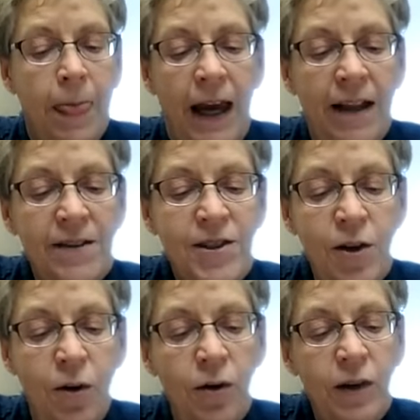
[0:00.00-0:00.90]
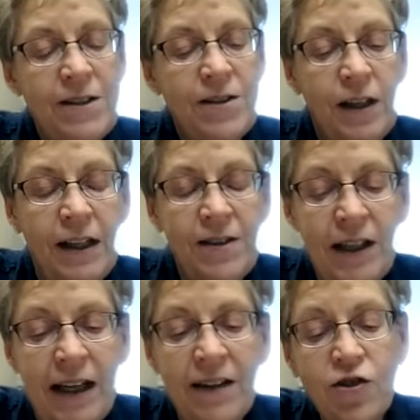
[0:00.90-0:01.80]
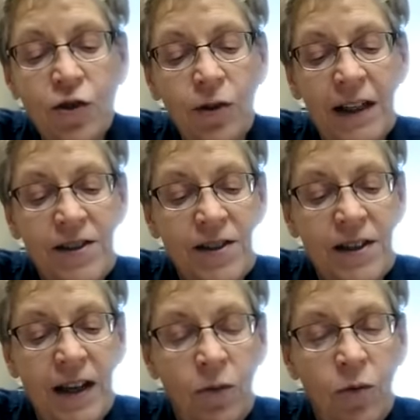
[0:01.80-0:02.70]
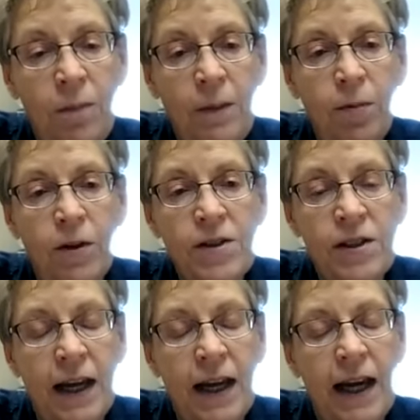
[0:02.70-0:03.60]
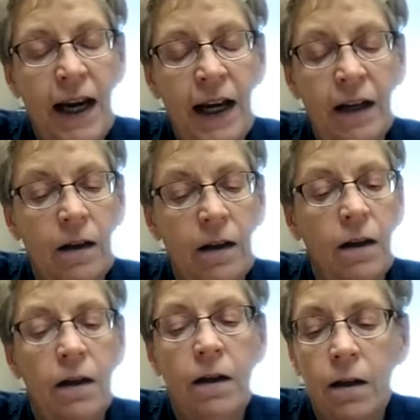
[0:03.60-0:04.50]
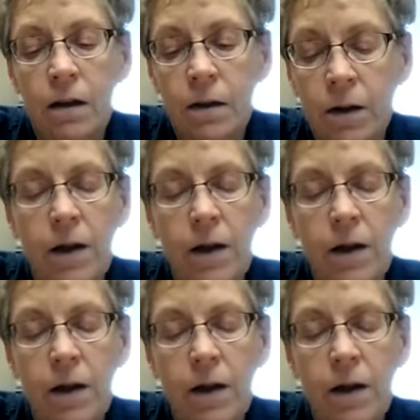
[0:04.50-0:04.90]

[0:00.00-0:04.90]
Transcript: And so it's interesting when people say, oh,